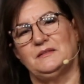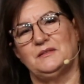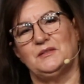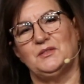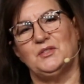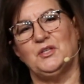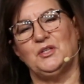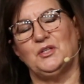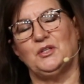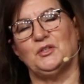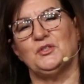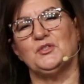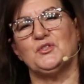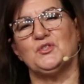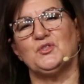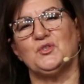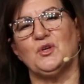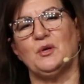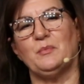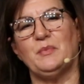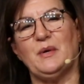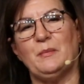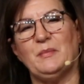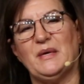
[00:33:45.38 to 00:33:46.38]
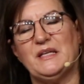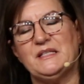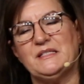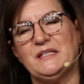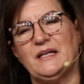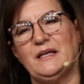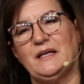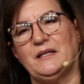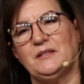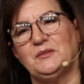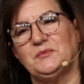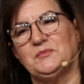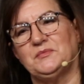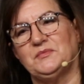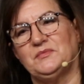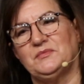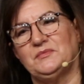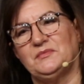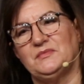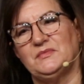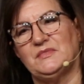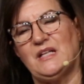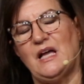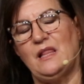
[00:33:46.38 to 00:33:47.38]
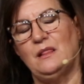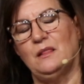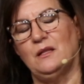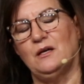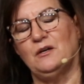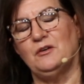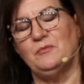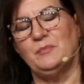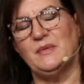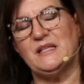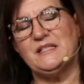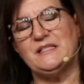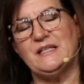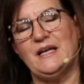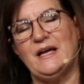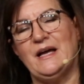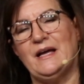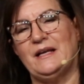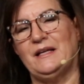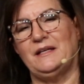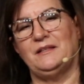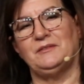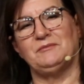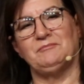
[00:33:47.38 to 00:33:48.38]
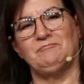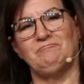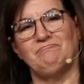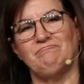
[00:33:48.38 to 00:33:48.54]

Tell you a little story about my dad. I love my daddy.